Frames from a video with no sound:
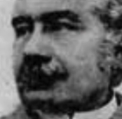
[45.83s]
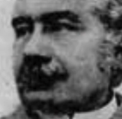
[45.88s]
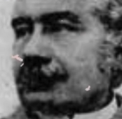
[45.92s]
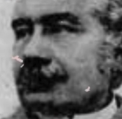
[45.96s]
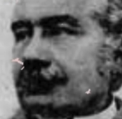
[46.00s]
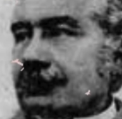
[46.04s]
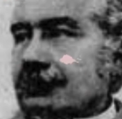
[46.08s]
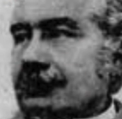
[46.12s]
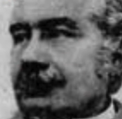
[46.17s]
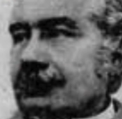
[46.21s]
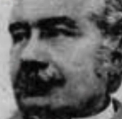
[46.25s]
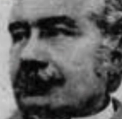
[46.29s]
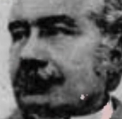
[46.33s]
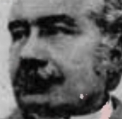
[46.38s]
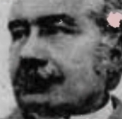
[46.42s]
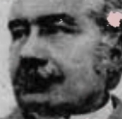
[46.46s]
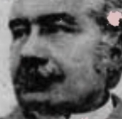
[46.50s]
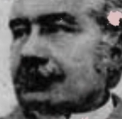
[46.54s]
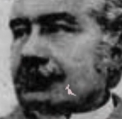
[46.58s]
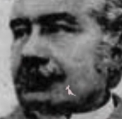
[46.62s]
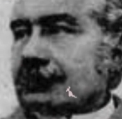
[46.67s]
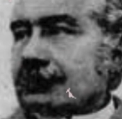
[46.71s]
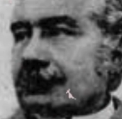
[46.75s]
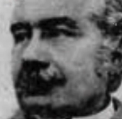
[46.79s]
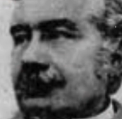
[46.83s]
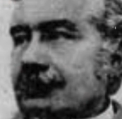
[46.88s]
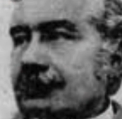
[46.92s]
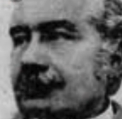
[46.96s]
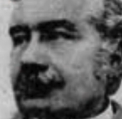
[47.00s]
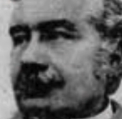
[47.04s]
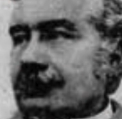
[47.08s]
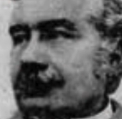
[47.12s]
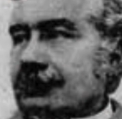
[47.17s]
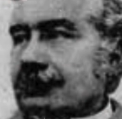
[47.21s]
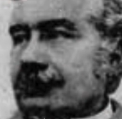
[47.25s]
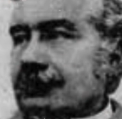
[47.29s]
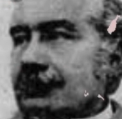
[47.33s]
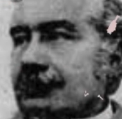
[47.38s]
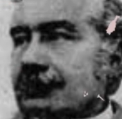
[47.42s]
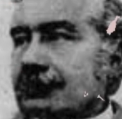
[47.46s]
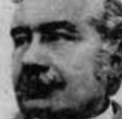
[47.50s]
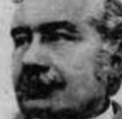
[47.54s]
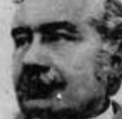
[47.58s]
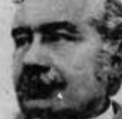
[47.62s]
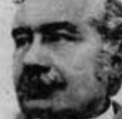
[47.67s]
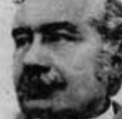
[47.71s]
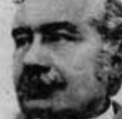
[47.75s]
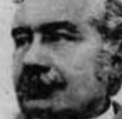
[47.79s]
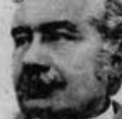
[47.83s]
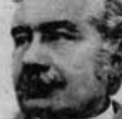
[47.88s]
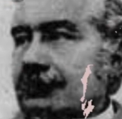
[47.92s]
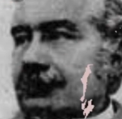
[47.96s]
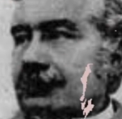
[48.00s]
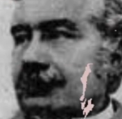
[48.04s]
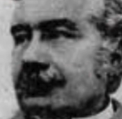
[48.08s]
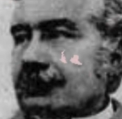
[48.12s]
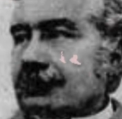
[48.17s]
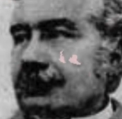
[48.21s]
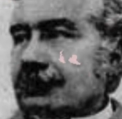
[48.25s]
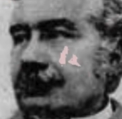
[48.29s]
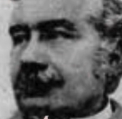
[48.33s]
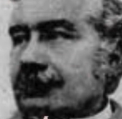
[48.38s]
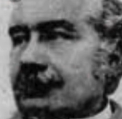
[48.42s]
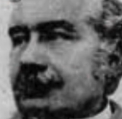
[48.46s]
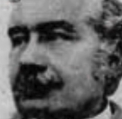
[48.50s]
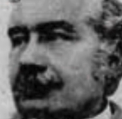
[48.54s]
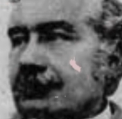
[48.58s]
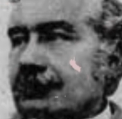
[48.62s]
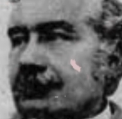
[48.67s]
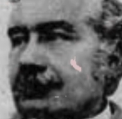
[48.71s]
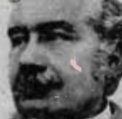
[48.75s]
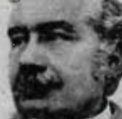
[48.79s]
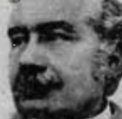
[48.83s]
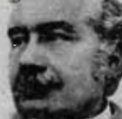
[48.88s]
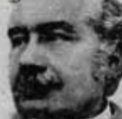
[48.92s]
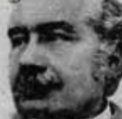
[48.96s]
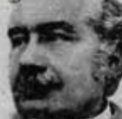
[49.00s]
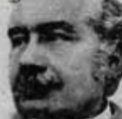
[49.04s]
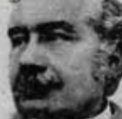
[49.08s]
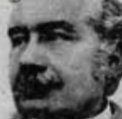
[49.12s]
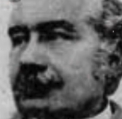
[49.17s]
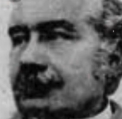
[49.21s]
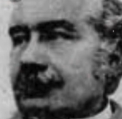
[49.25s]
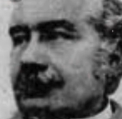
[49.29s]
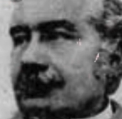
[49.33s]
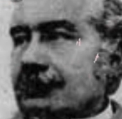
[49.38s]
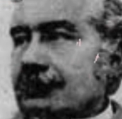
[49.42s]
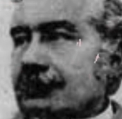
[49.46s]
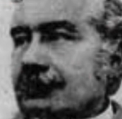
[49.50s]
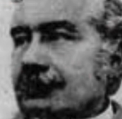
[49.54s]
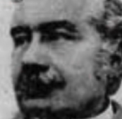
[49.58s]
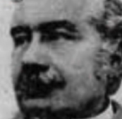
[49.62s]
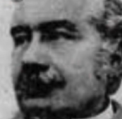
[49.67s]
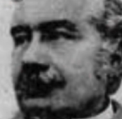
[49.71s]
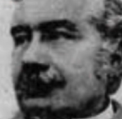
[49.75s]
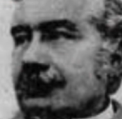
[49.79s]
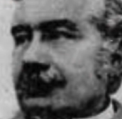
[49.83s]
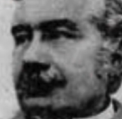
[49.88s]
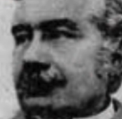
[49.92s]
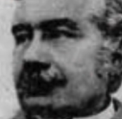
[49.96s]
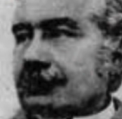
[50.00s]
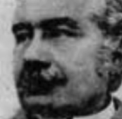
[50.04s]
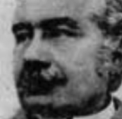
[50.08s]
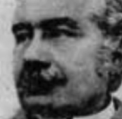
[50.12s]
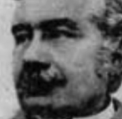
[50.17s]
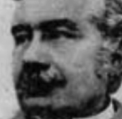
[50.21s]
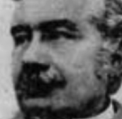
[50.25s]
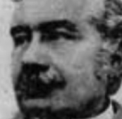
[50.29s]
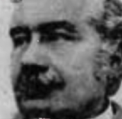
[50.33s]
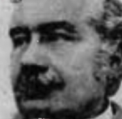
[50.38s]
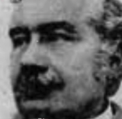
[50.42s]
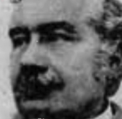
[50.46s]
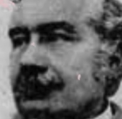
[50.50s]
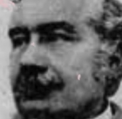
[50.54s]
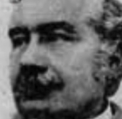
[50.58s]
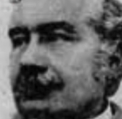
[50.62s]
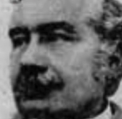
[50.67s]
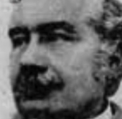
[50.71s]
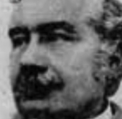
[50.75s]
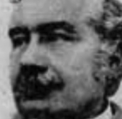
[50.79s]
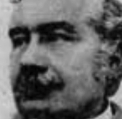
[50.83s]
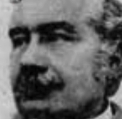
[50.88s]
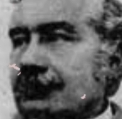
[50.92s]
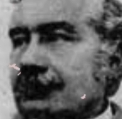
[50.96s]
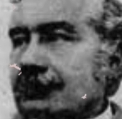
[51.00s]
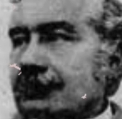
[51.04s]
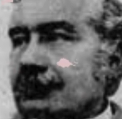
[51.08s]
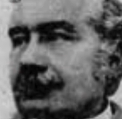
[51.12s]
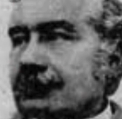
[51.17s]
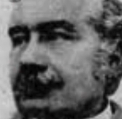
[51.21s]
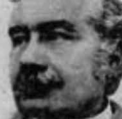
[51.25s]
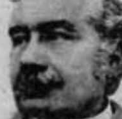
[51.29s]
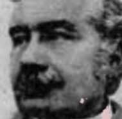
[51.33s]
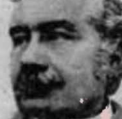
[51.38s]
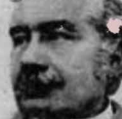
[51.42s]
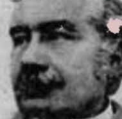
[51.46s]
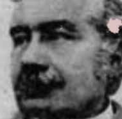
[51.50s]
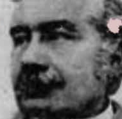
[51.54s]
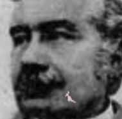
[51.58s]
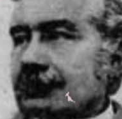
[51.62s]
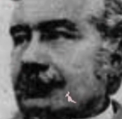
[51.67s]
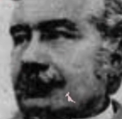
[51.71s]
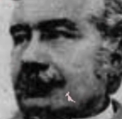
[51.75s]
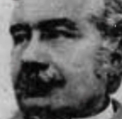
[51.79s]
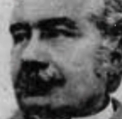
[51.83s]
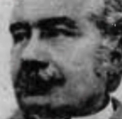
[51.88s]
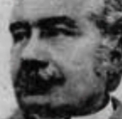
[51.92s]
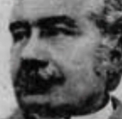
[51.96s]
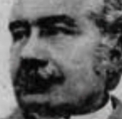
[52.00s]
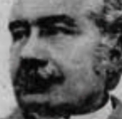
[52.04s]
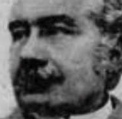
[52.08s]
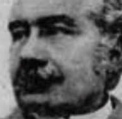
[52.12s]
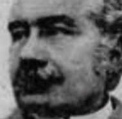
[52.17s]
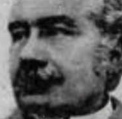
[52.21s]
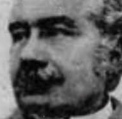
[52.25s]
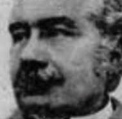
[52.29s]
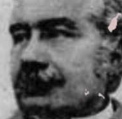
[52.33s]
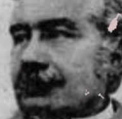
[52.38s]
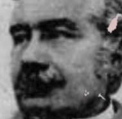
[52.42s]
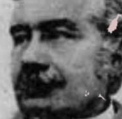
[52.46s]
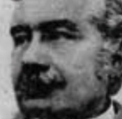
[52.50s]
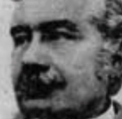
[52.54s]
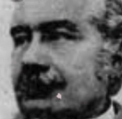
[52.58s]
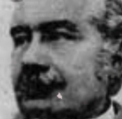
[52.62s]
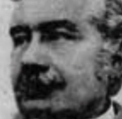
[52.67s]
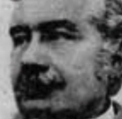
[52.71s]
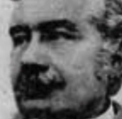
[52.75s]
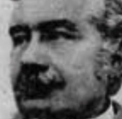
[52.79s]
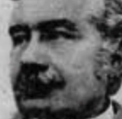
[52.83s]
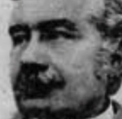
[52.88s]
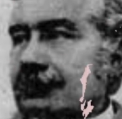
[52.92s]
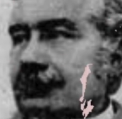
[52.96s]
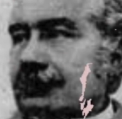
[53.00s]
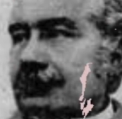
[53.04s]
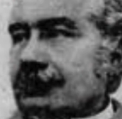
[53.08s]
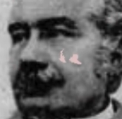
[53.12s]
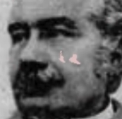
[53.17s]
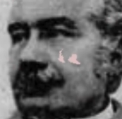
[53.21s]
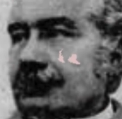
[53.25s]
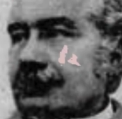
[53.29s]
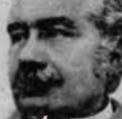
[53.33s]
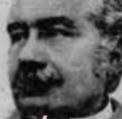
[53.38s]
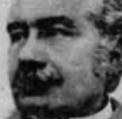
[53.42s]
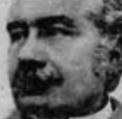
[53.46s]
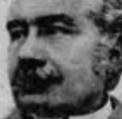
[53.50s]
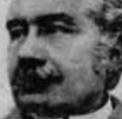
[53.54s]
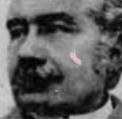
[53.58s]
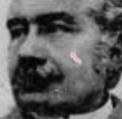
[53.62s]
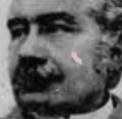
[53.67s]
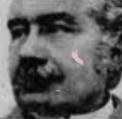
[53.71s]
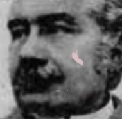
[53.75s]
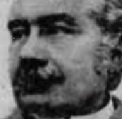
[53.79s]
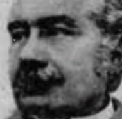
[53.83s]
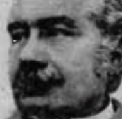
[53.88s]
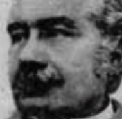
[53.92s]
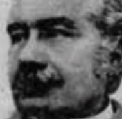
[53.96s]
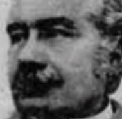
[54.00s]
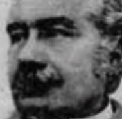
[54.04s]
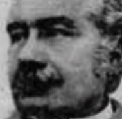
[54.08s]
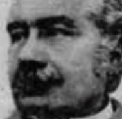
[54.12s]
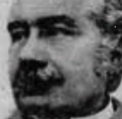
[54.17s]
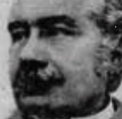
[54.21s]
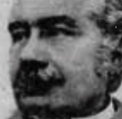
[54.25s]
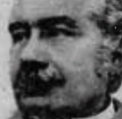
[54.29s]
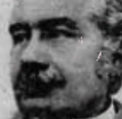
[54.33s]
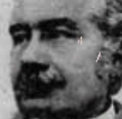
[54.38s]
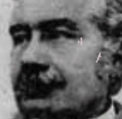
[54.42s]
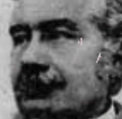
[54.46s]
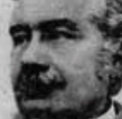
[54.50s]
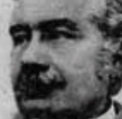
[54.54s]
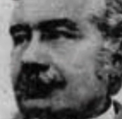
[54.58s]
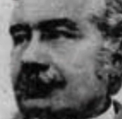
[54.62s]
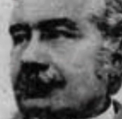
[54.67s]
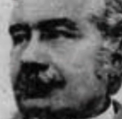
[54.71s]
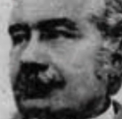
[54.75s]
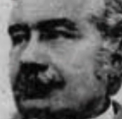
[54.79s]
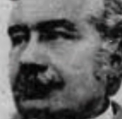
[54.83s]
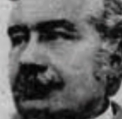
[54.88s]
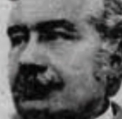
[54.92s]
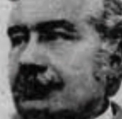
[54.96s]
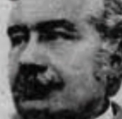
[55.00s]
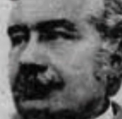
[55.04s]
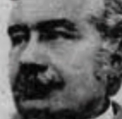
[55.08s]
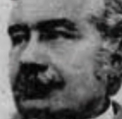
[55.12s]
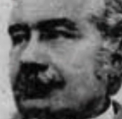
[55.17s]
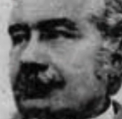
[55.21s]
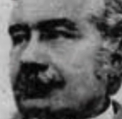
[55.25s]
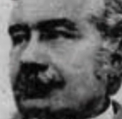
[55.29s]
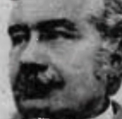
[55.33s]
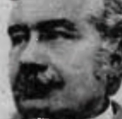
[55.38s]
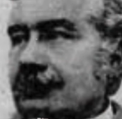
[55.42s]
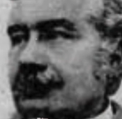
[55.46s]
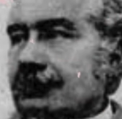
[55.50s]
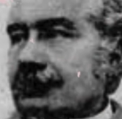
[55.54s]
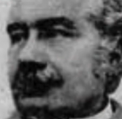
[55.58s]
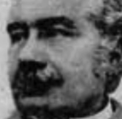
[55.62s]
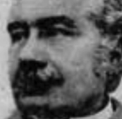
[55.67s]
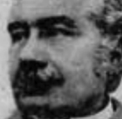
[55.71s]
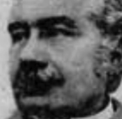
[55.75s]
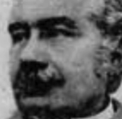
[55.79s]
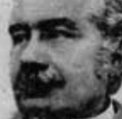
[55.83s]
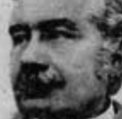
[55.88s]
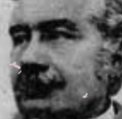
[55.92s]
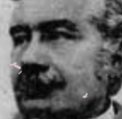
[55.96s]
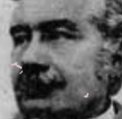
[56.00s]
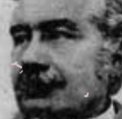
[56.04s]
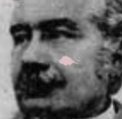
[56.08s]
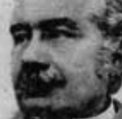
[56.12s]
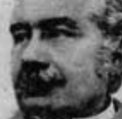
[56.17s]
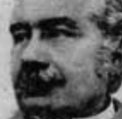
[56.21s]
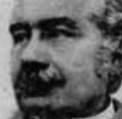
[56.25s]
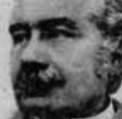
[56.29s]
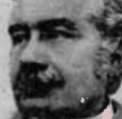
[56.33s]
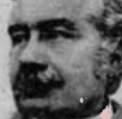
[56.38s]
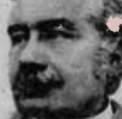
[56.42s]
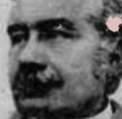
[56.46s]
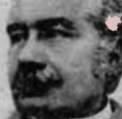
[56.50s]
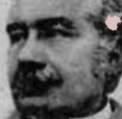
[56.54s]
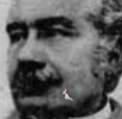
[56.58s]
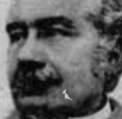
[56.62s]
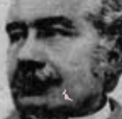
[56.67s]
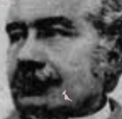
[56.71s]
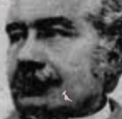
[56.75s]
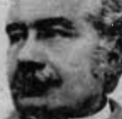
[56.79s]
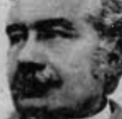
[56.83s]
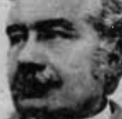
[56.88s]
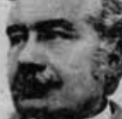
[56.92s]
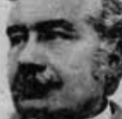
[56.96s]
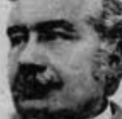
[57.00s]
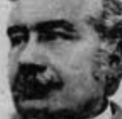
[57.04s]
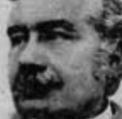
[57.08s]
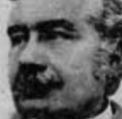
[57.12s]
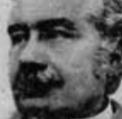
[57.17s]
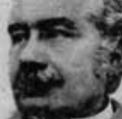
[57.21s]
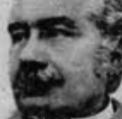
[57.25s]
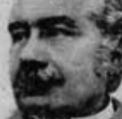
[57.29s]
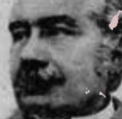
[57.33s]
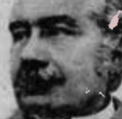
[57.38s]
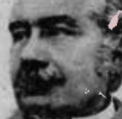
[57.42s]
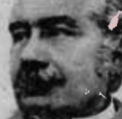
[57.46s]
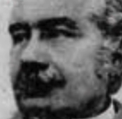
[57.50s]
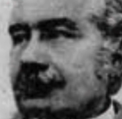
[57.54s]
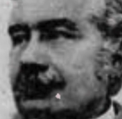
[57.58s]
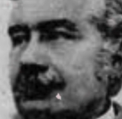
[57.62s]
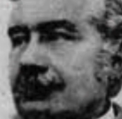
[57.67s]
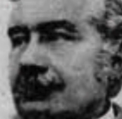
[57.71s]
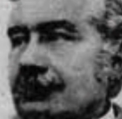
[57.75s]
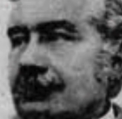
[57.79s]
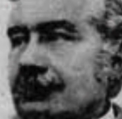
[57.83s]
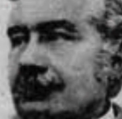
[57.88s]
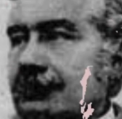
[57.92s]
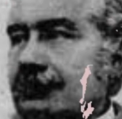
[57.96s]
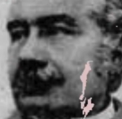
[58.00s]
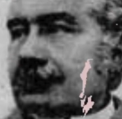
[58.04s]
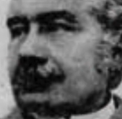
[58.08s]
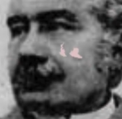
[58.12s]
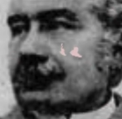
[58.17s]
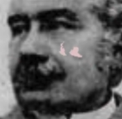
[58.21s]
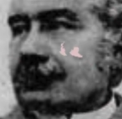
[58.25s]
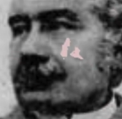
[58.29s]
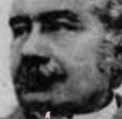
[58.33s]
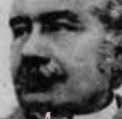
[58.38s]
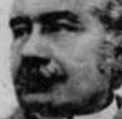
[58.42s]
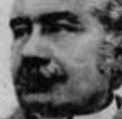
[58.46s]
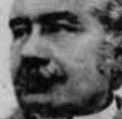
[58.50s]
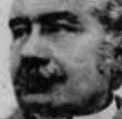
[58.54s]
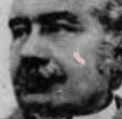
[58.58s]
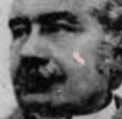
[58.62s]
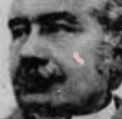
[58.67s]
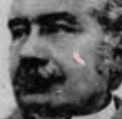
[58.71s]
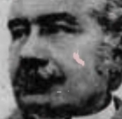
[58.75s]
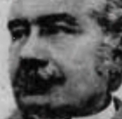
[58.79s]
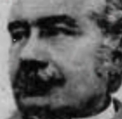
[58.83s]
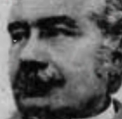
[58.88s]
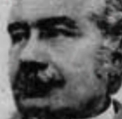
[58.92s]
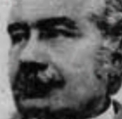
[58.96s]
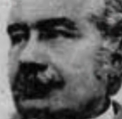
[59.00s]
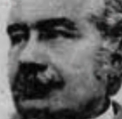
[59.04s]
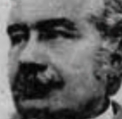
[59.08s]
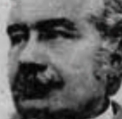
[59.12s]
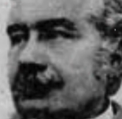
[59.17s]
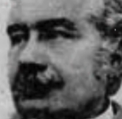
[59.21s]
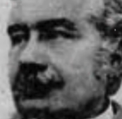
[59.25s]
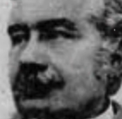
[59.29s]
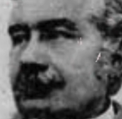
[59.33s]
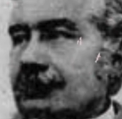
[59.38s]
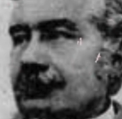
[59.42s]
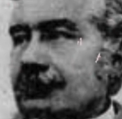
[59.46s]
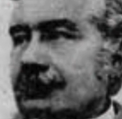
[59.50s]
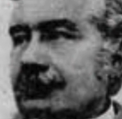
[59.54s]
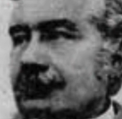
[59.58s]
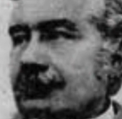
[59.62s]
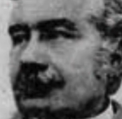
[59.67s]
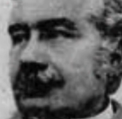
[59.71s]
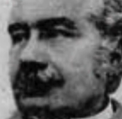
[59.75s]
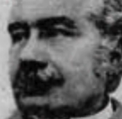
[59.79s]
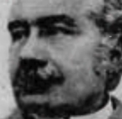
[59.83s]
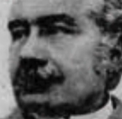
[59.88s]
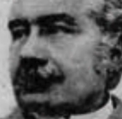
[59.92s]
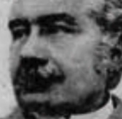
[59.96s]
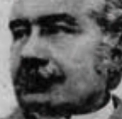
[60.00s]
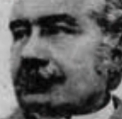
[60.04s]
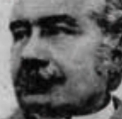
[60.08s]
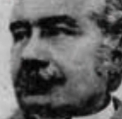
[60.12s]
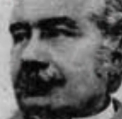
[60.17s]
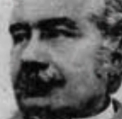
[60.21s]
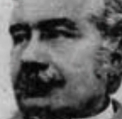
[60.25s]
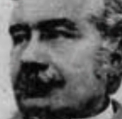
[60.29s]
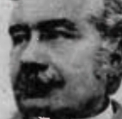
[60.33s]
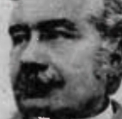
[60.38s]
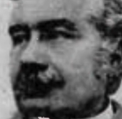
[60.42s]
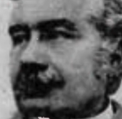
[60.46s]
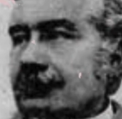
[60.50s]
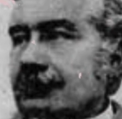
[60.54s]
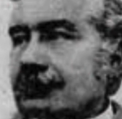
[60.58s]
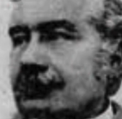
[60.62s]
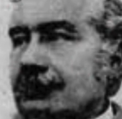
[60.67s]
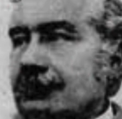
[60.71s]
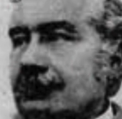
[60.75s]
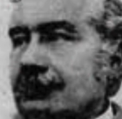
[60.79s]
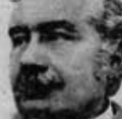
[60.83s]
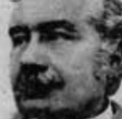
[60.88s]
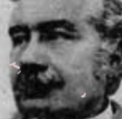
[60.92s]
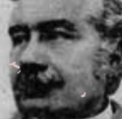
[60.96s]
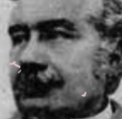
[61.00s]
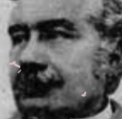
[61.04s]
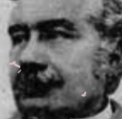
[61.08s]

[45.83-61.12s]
An autodidact, Lecoq de Boisbaudran cultivated his scientific knowledge through self-study and hands-on experimentation in a modest laboratory he set up at home. His early passion for chemistry led him to develop a deep understanding of the subject, eventually paving